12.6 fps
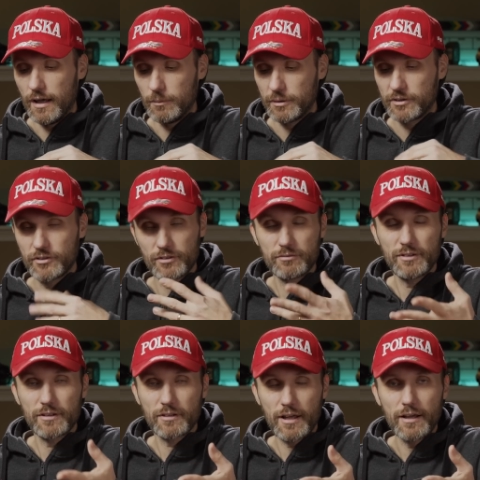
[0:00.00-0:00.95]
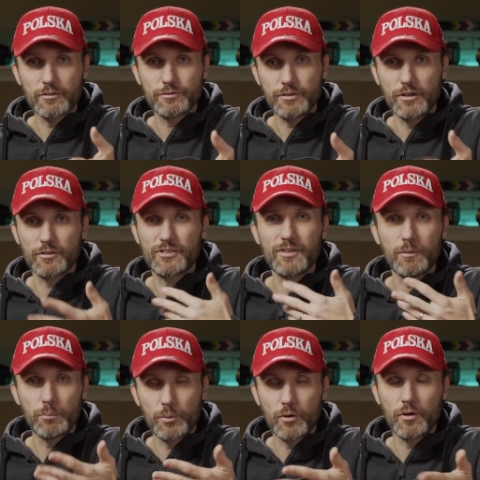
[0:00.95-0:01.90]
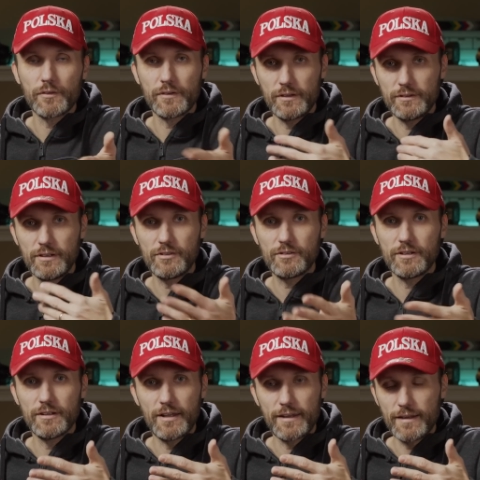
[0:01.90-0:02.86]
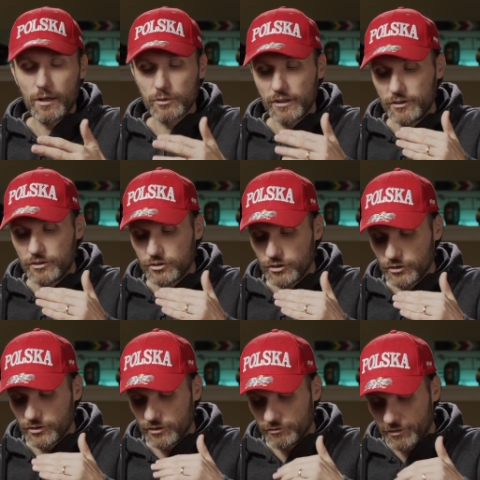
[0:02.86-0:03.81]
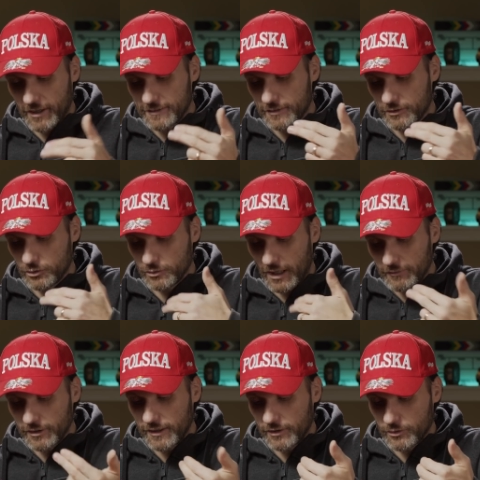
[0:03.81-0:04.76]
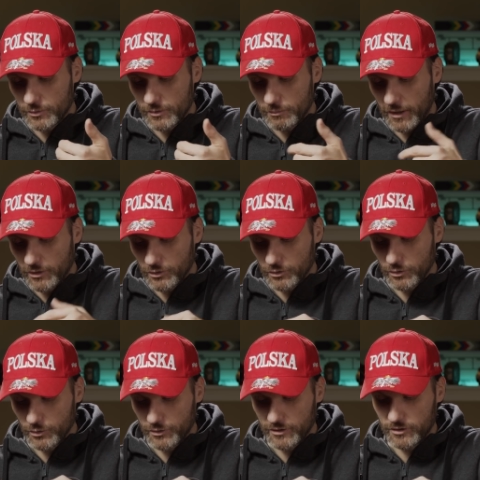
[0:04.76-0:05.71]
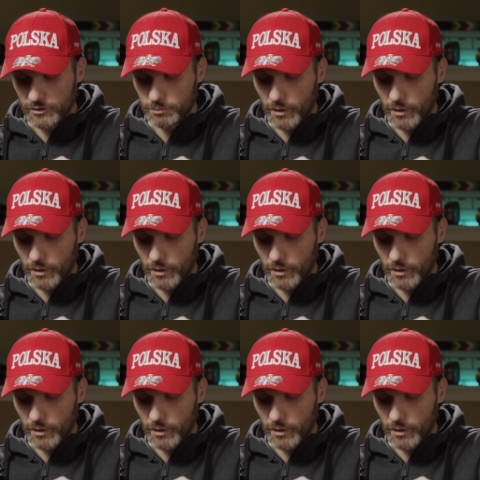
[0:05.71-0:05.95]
because they're kind of simple and easily laid out. It's just the fact that to navigate through the menus, you're using these